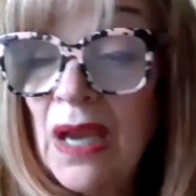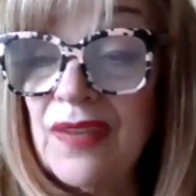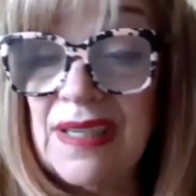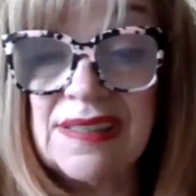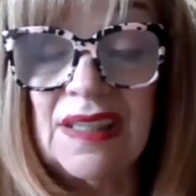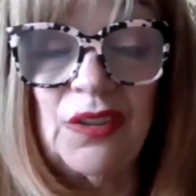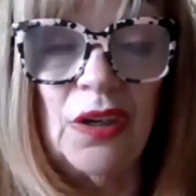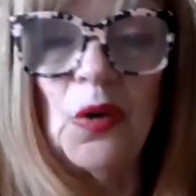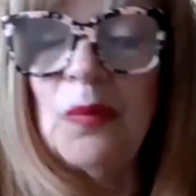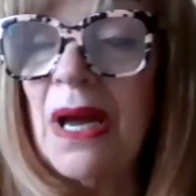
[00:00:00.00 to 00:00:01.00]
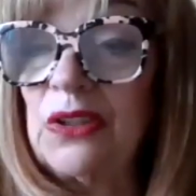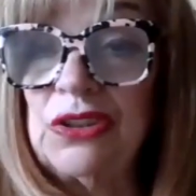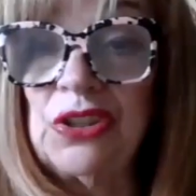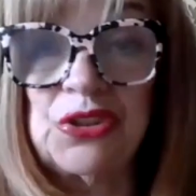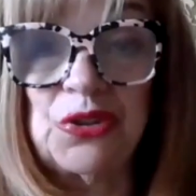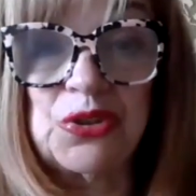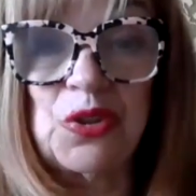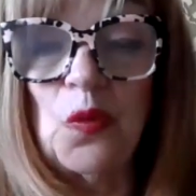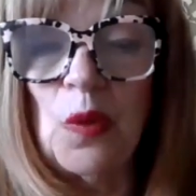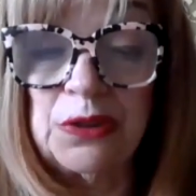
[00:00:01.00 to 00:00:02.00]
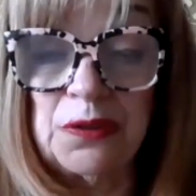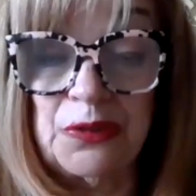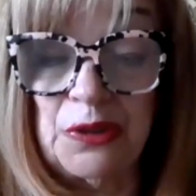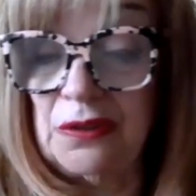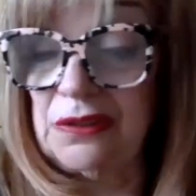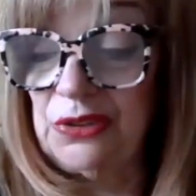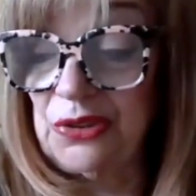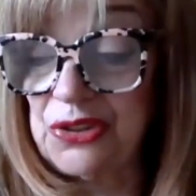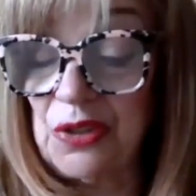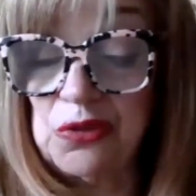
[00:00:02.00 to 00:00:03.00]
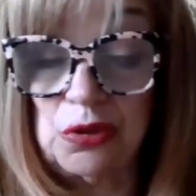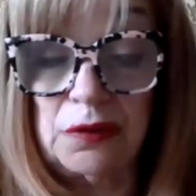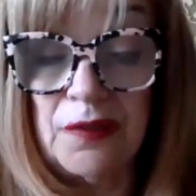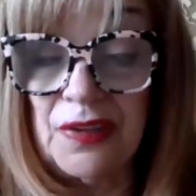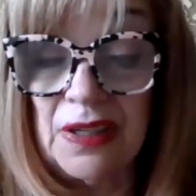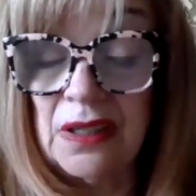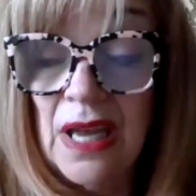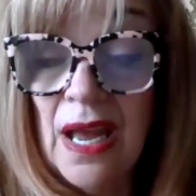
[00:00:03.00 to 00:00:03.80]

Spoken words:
they said, "Oh my goodness, you're so wonderful. You're so terrific."